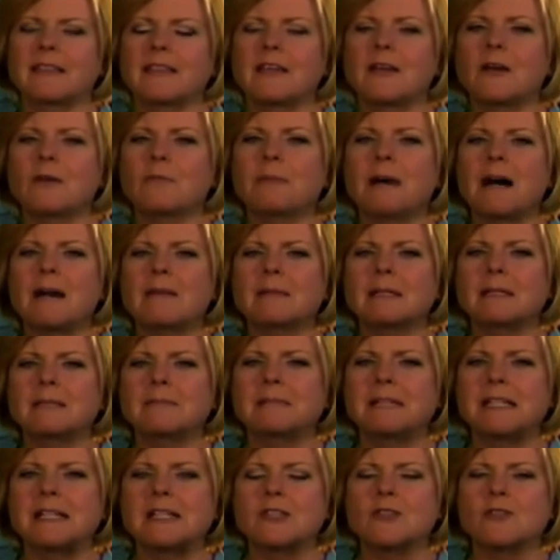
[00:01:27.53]
The Obama
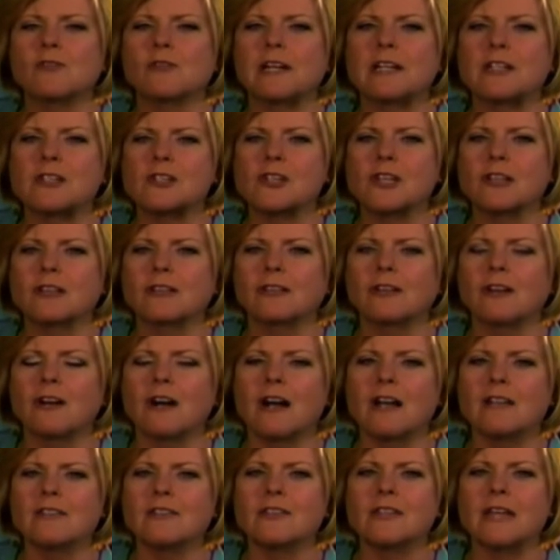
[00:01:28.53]
administration
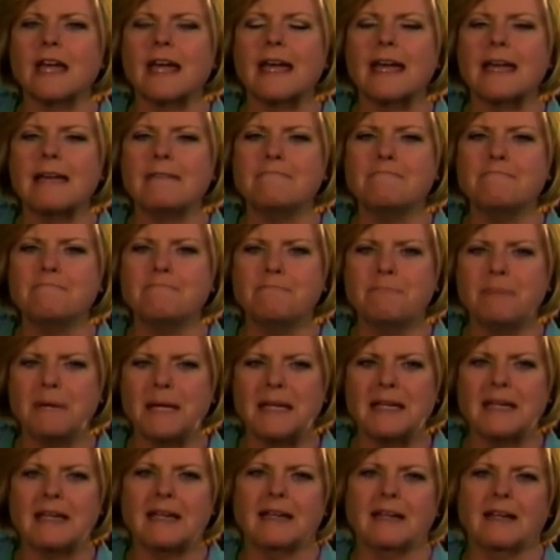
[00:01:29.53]
lost a
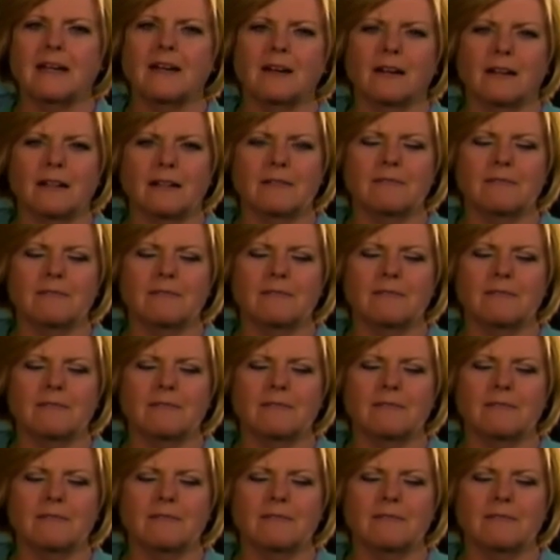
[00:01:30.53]
big